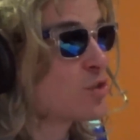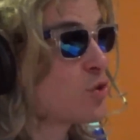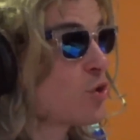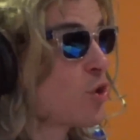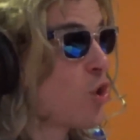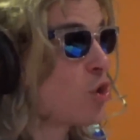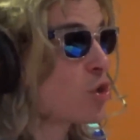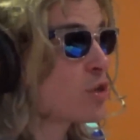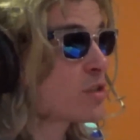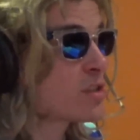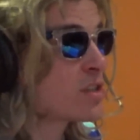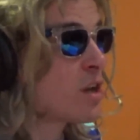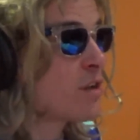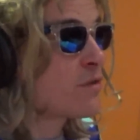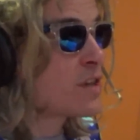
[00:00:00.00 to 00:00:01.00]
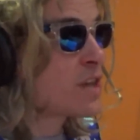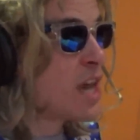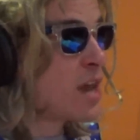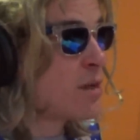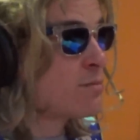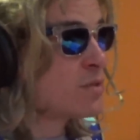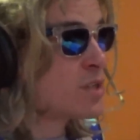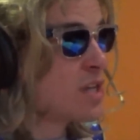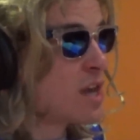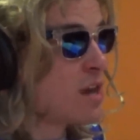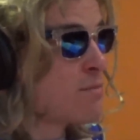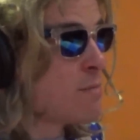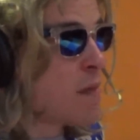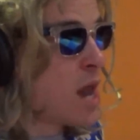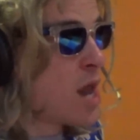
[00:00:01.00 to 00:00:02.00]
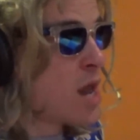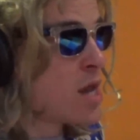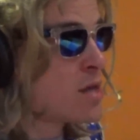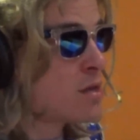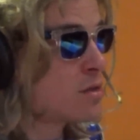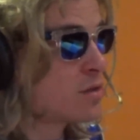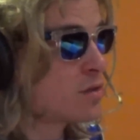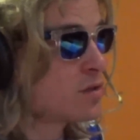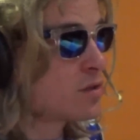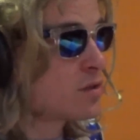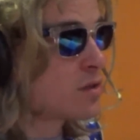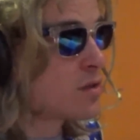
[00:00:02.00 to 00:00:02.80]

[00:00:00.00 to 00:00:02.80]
You call yourself the M D M Mates?